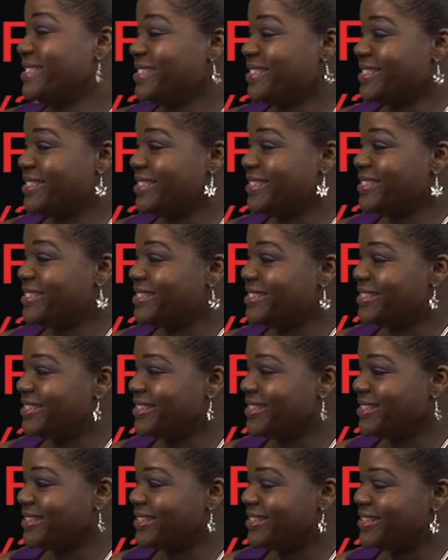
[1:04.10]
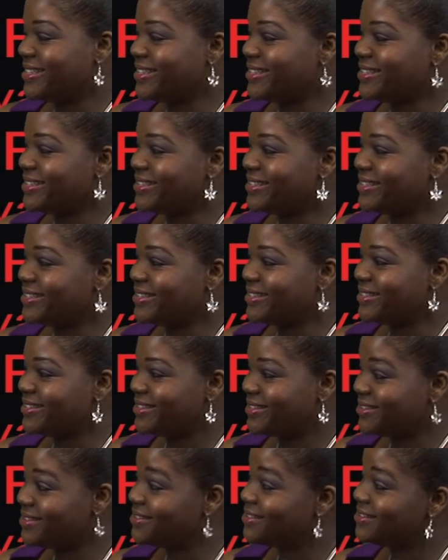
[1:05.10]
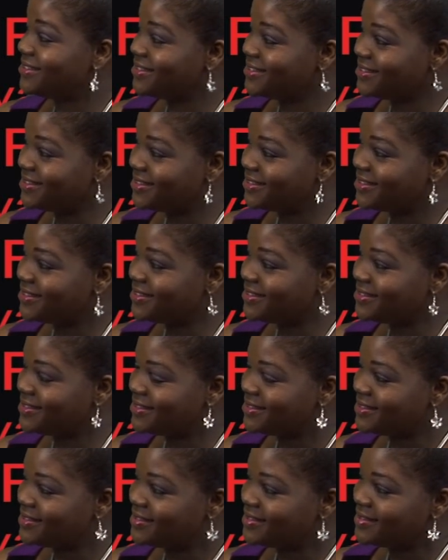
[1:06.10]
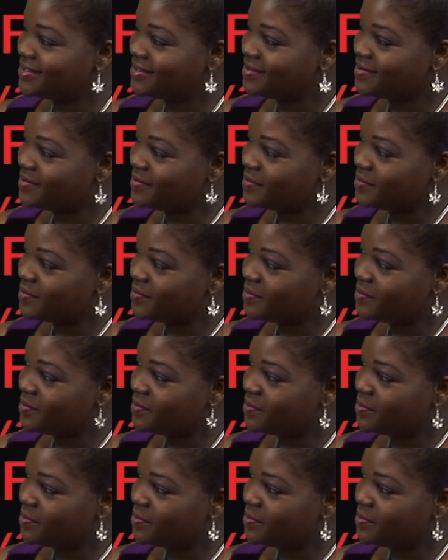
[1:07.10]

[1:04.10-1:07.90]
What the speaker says: This person isn't speaking.